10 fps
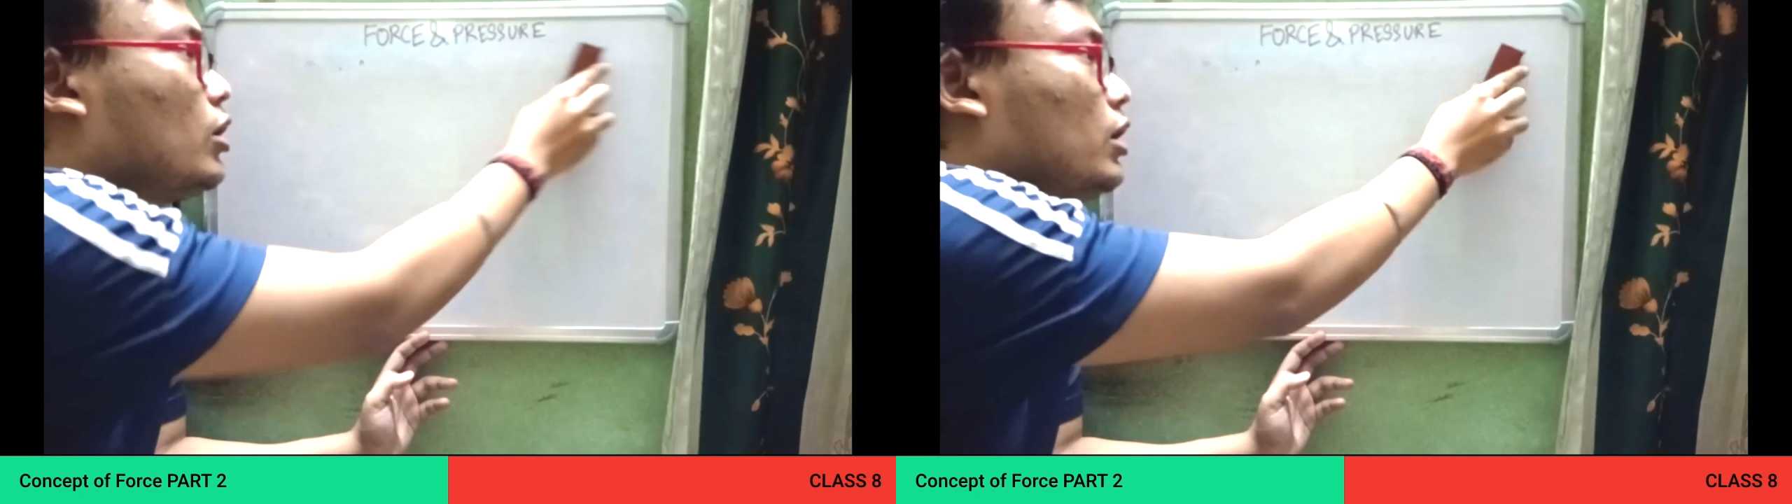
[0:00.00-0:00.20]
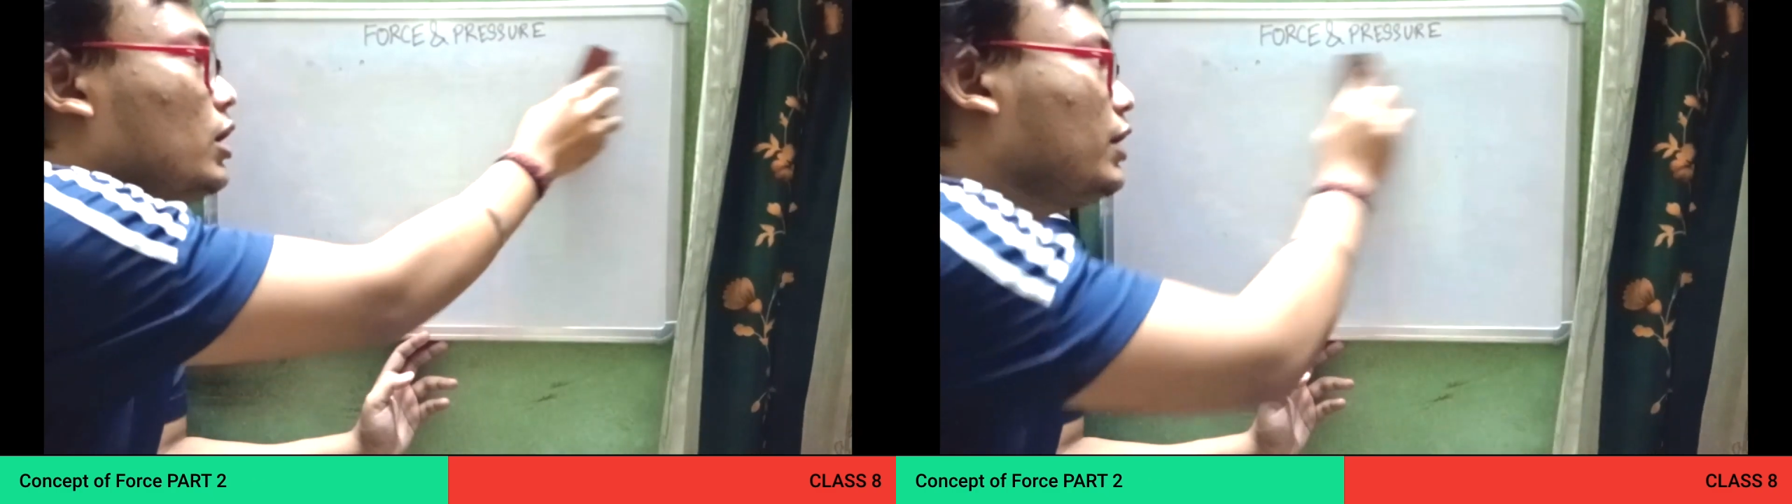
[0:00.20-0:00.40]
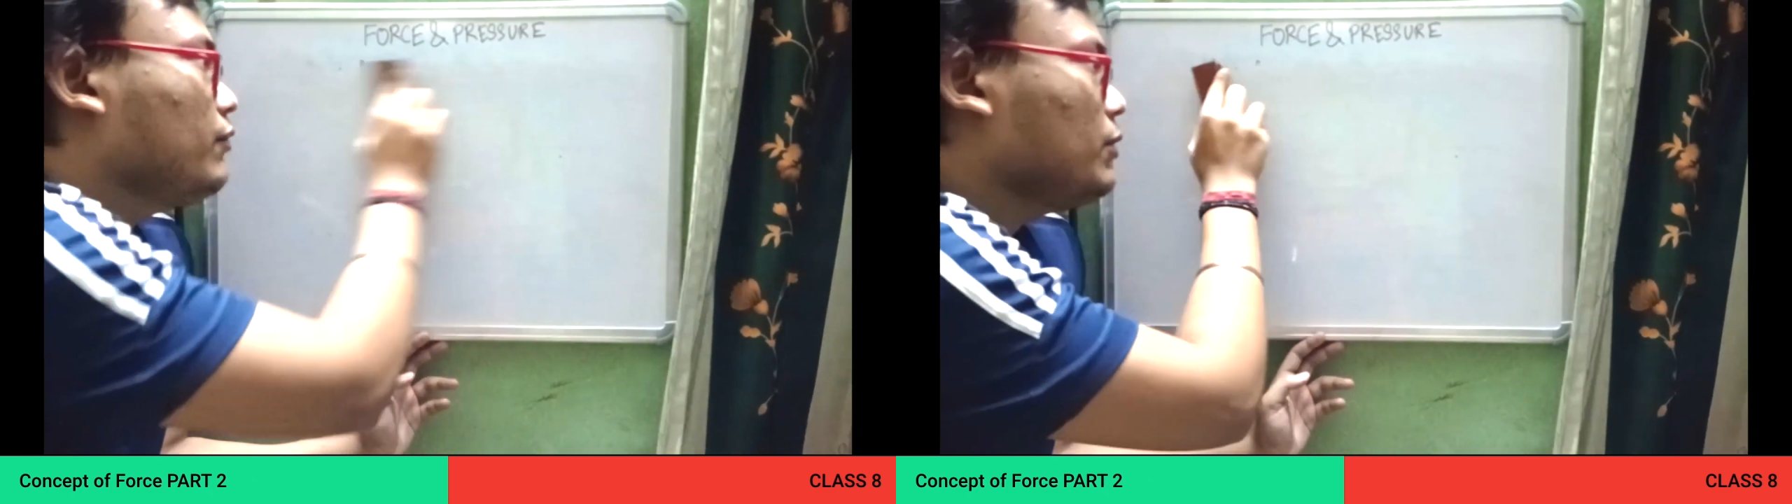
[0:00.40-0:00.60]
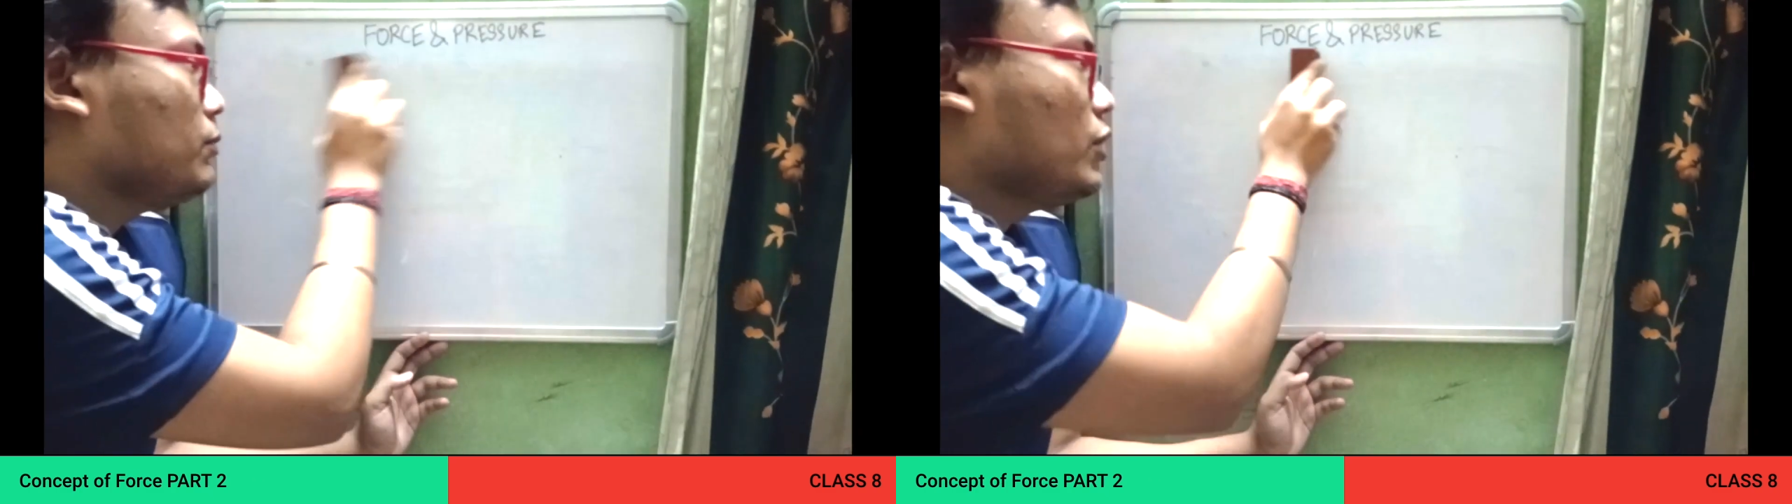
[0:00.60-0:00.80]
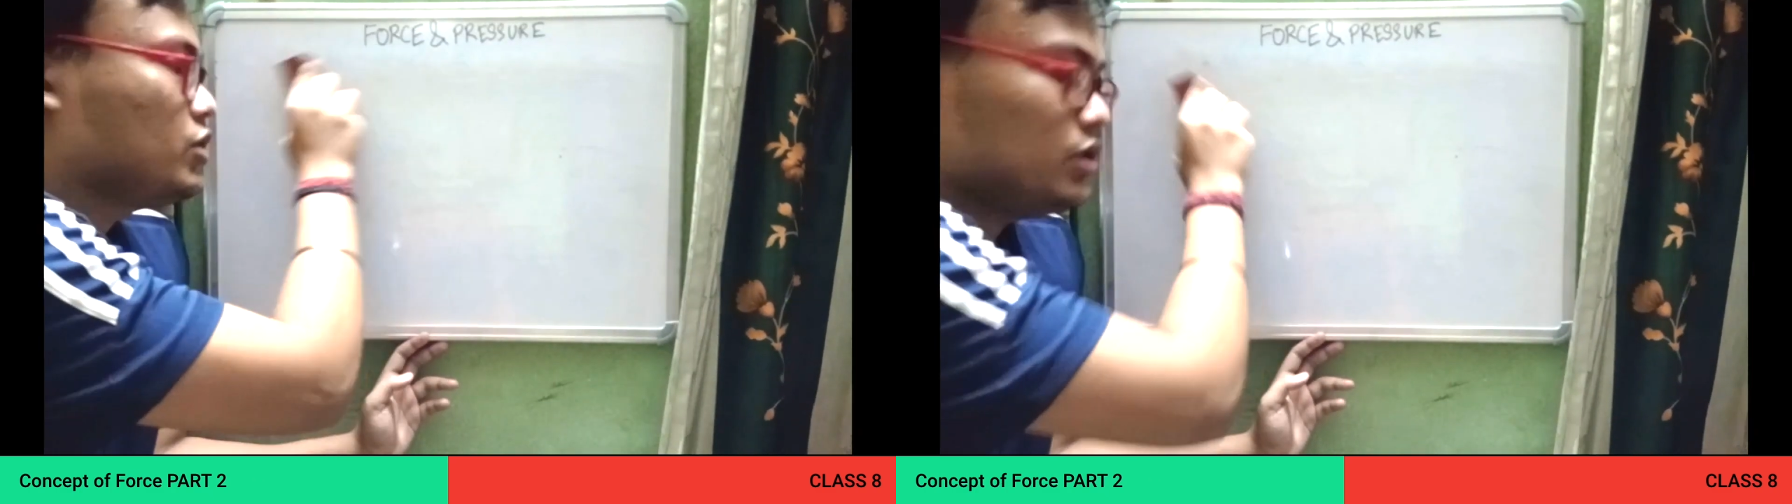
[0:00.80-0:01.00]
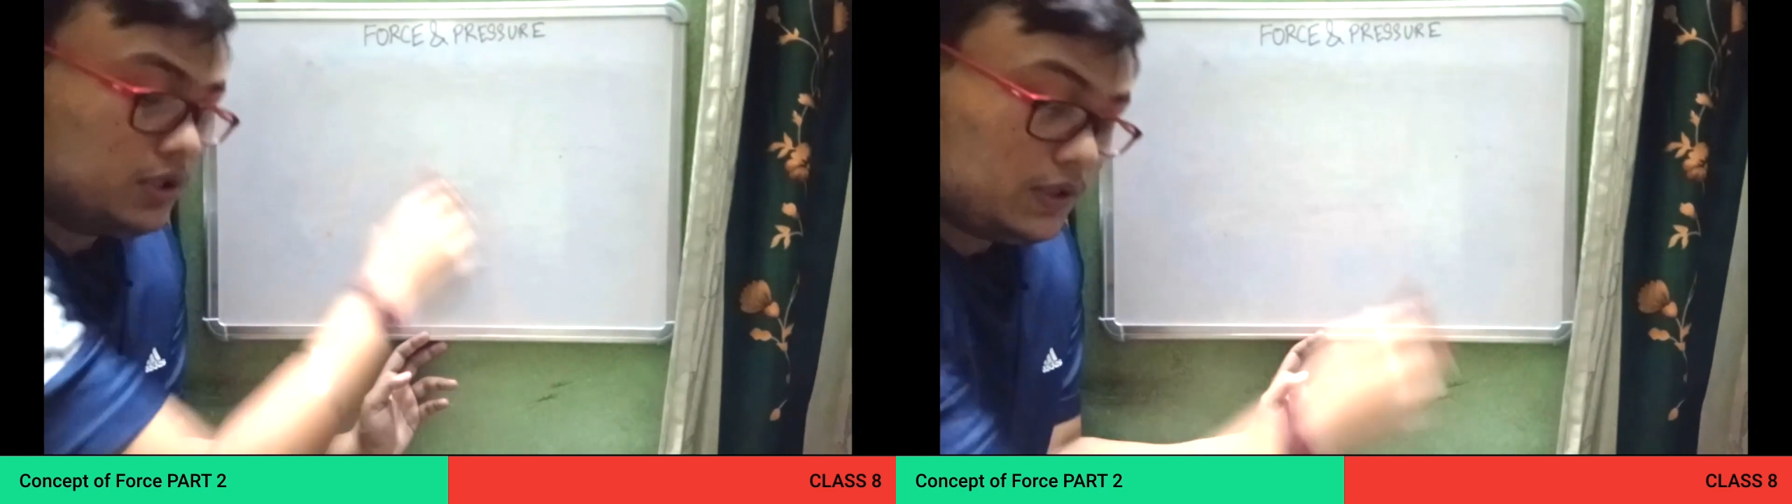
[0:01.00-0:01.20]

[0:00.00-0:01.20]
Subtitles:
liquid pressure